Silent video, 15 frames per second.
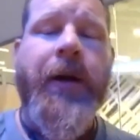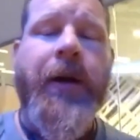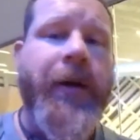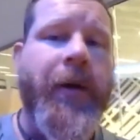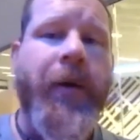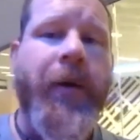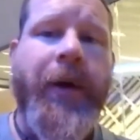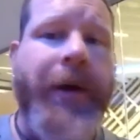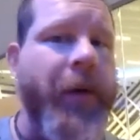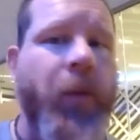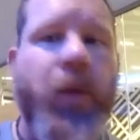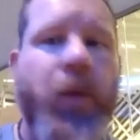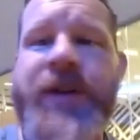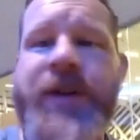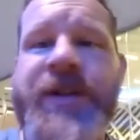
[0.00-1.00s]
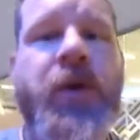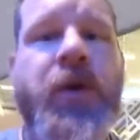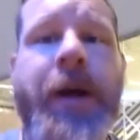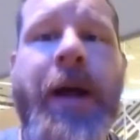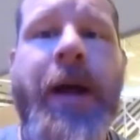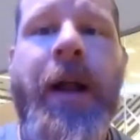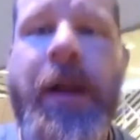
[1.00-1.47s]
it, we're just
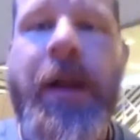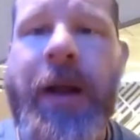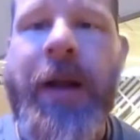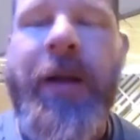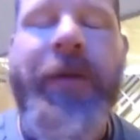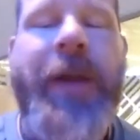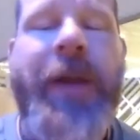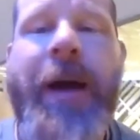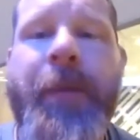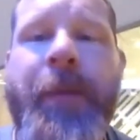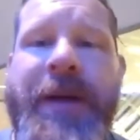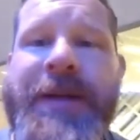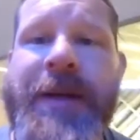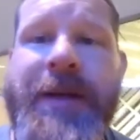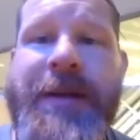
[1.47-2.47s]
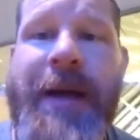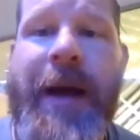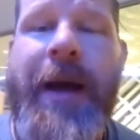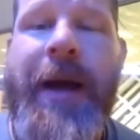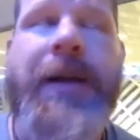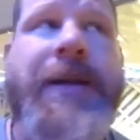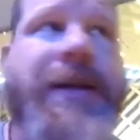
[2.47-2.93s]
doing a hell, a hell of a lot of business
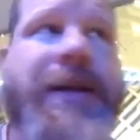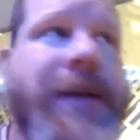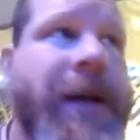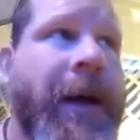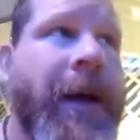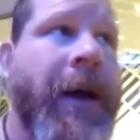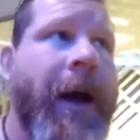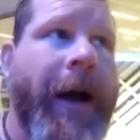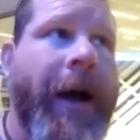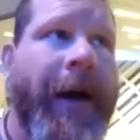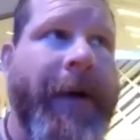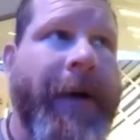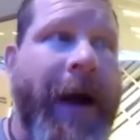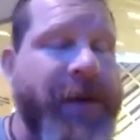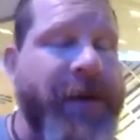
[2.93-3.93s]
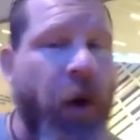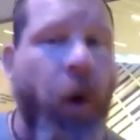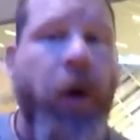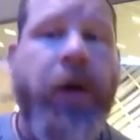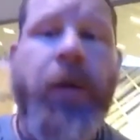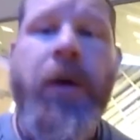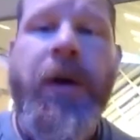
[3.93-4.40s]
and I'm
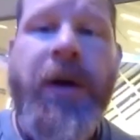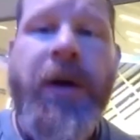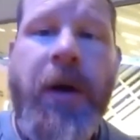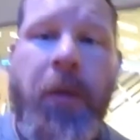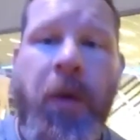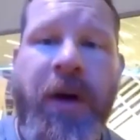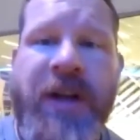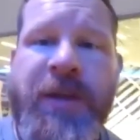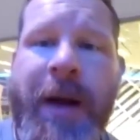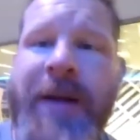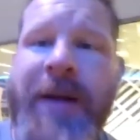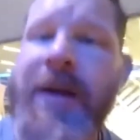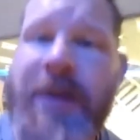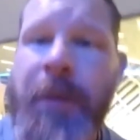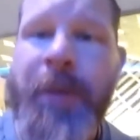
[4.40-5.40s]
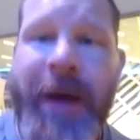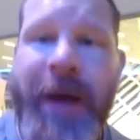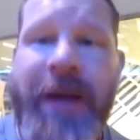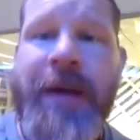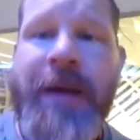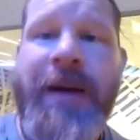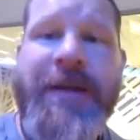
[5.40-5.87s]
told we're we're expecting some big
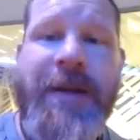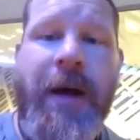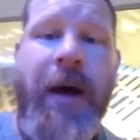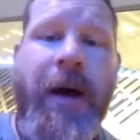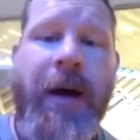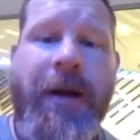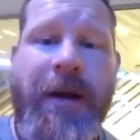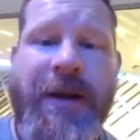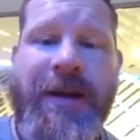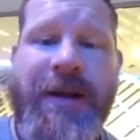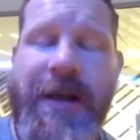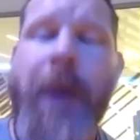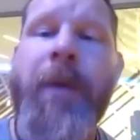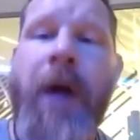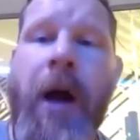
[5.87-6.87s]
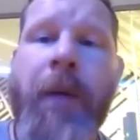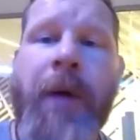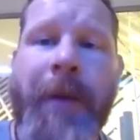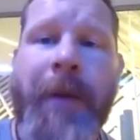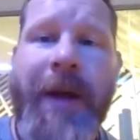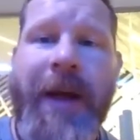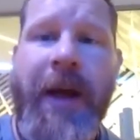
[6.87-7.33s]
things uh, this
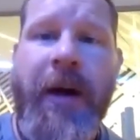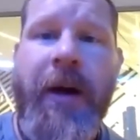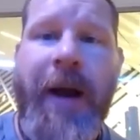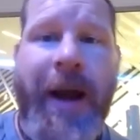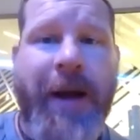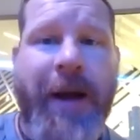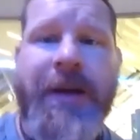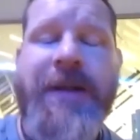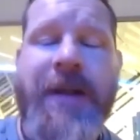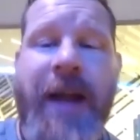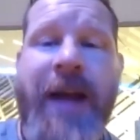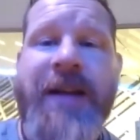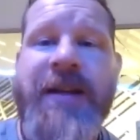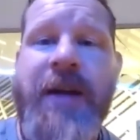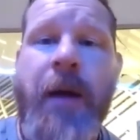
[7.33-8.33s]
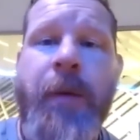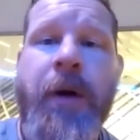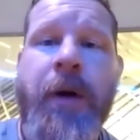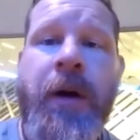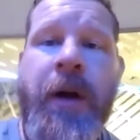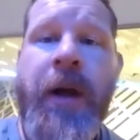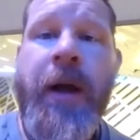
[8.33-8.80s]
upcoming year and into next summer,
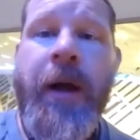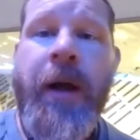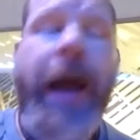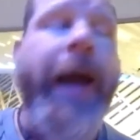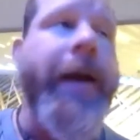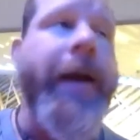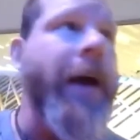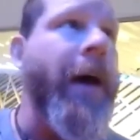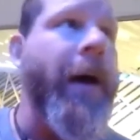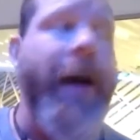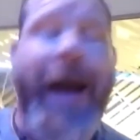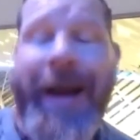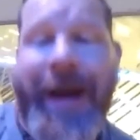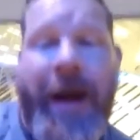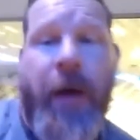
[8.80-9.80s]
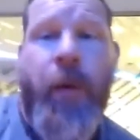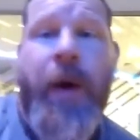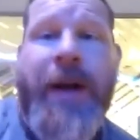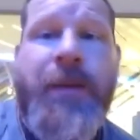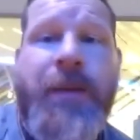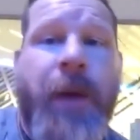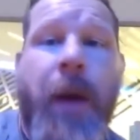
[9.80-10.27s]
and uh, I can't wait
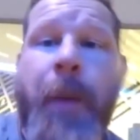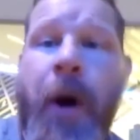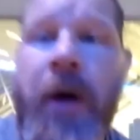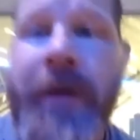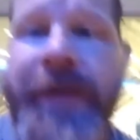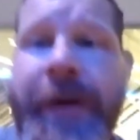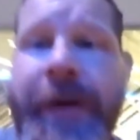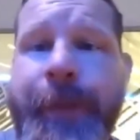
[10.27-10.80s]
to be a part of it.